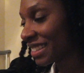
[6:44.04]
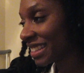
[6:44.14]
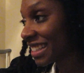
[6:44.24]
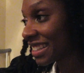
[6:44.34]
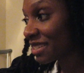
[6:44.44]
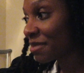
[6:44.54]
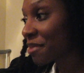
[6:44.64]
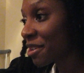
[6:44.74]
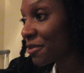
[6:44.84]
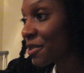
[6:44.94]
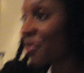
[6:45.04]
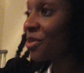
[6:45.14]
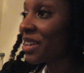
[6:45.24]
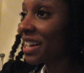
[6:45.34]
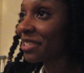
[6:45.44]
then
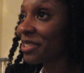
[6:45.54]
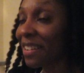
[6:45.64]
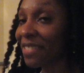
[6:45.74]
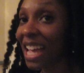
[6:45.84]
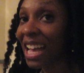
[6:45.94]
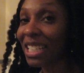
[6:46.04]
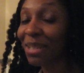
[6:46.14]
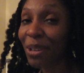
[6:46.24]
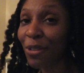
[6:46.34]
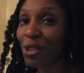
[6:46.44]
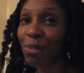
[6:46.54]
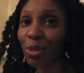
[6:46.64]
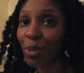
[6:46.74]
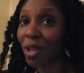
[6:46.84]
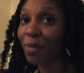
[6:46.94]
tomorrow i do have that iep for the
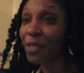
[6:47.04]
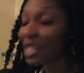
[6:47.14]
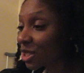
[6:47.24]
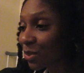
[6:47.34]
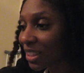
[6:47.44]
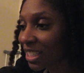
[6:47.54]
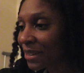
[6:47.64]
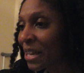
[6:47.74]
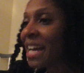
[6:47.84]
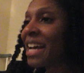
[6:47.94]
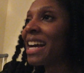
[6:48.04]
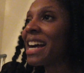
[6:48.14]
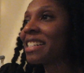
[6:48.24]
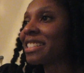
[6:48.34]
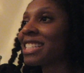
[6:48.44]
most part i'm finished with it
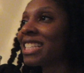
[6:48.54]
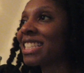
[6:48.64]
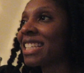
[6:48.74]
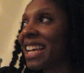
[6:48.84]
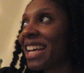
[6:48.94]
I just need to,